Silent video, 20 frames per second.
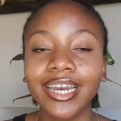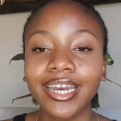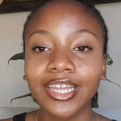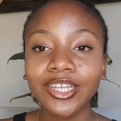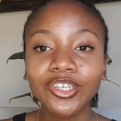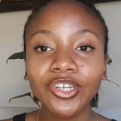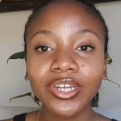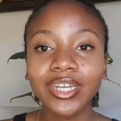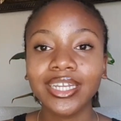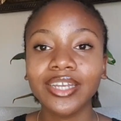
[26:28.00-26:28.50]

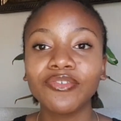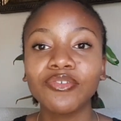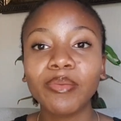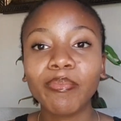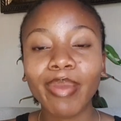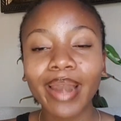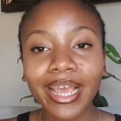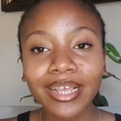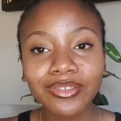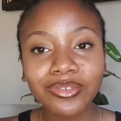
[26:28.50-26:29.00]
Literally,
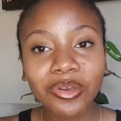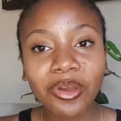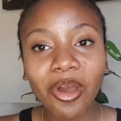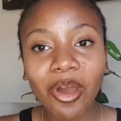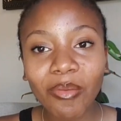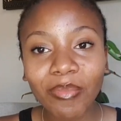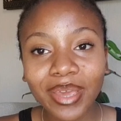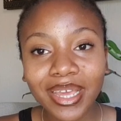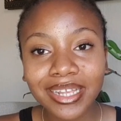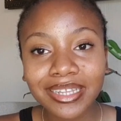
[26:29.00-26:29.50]
reply to
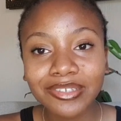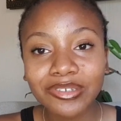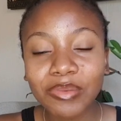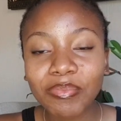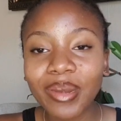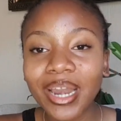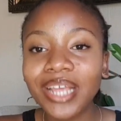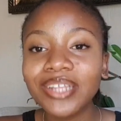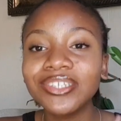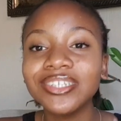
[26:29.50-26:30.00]
comments,
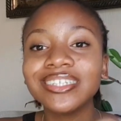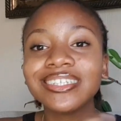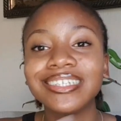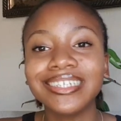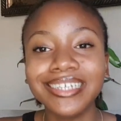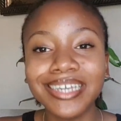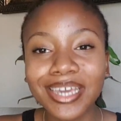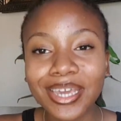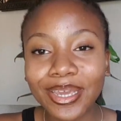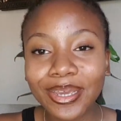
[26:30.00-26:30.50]
reply to
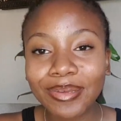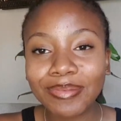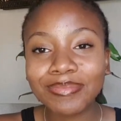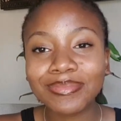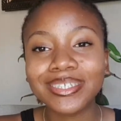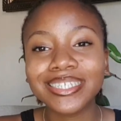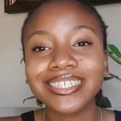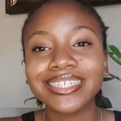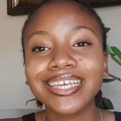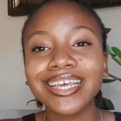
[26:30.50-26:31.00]
D
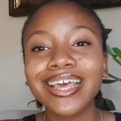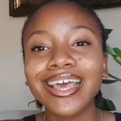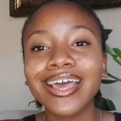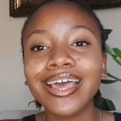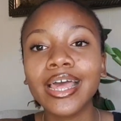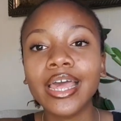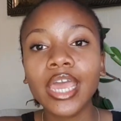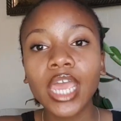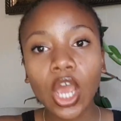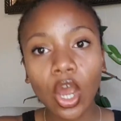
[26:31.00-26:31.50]
Ms,
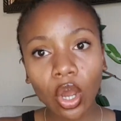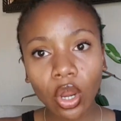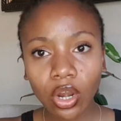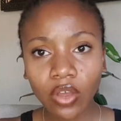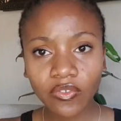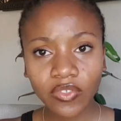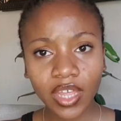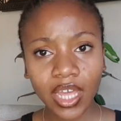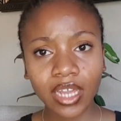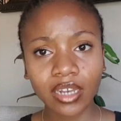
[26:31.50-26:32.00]
all
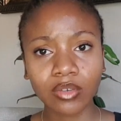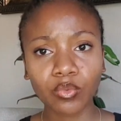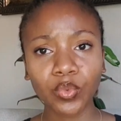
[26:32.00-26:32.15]
of that.